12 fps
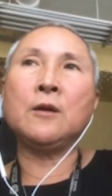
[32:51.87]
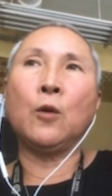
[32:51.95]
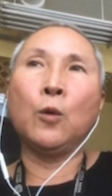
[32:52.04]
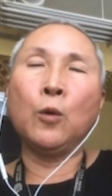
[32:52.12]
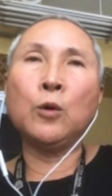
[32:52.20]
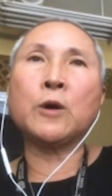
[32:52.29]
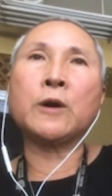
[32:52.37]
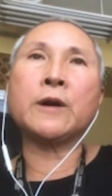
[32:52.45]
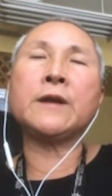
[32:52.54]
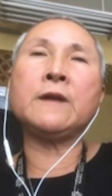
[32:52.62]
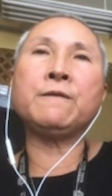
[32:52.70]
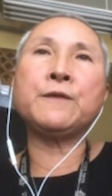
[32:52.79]
Or
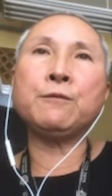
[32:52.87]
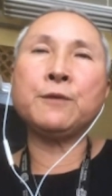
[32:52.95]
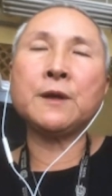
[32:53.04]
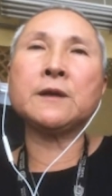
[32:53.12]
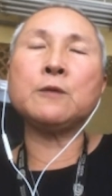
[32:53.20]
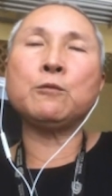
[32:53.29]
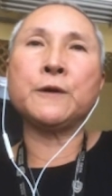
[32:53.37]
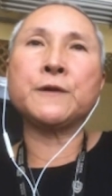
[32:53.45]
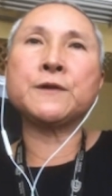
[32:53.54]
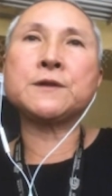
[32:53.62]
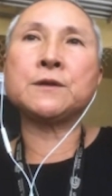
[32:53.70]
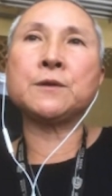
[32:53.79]
if he really
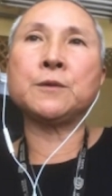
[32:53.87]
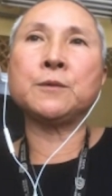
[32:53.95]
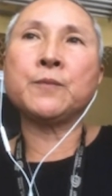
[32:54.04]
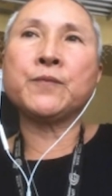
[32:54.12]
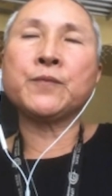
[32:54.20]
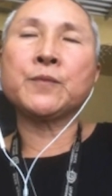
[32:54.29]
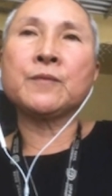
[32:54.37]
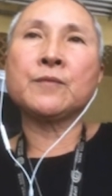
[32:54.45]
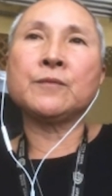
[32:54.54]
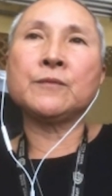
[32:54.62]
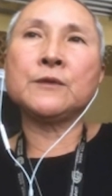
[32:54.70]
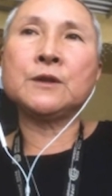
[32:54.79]
wants to
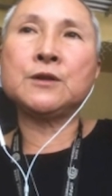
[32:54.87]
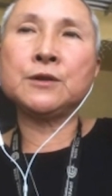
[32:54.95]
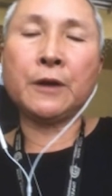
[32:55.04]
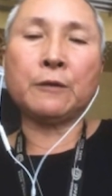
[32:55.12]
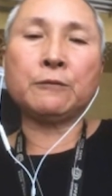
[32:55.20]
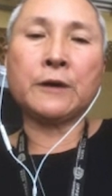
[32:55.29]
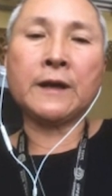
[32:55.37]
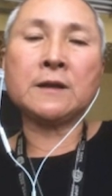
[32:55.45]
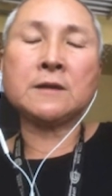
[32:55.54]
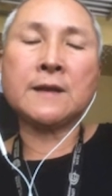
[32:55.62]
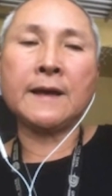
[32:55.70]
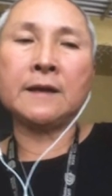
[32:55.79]
do it right,
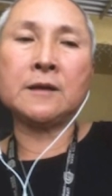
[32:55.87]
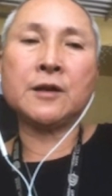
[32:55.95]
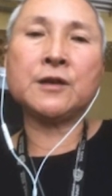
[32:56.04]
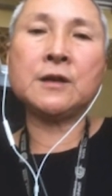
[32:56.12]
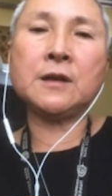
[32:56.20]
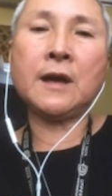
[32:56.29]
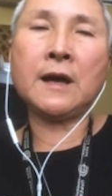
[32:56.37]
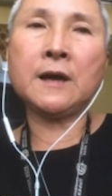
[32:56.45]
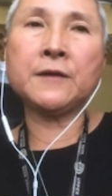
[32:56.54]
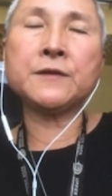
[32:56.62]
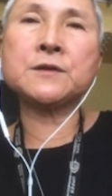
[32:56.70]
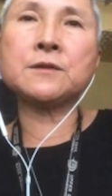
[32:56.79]
then he
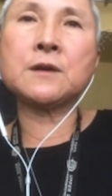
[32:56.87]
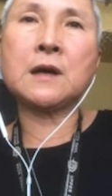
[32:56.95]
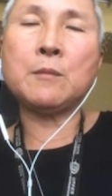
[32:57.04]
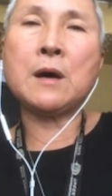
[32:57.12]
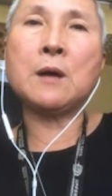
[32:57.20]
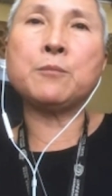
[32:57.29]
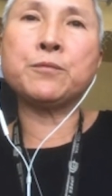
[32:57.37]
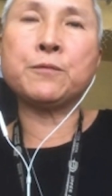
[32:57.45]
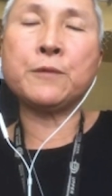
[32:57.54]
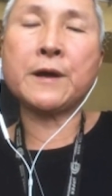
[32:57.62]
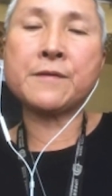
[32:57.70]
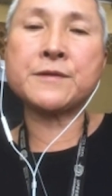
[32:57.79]
has to come up
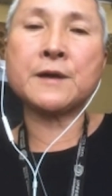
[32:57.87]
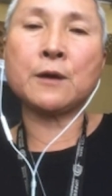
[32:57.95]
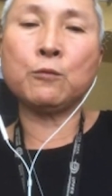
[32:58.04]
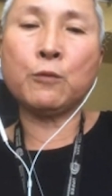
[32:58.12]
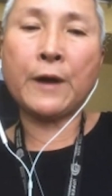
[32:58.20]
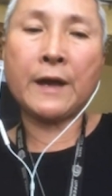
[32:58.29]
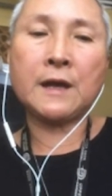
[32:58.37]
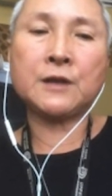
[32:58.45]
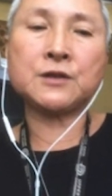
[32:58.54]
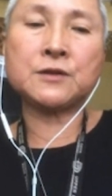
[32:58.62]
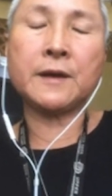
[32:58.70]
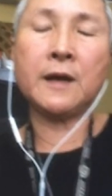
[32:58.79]
with a
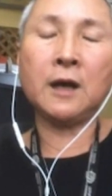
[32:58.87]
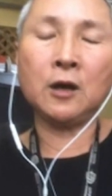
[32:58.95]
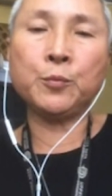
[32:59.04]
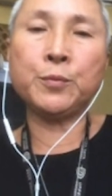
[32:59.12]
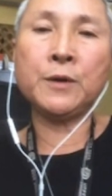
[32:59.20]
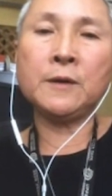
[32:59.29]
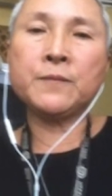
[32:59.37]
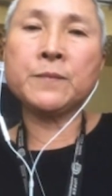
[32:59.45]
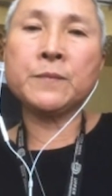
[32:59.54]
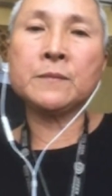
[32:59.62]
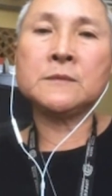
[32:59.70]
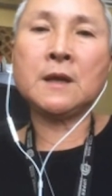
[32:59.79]
way to help
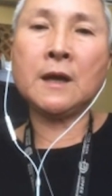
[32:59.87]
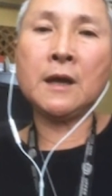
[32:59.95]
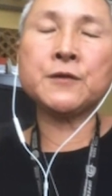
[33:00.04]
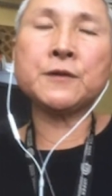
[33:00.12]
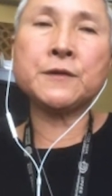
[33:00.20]
the Asian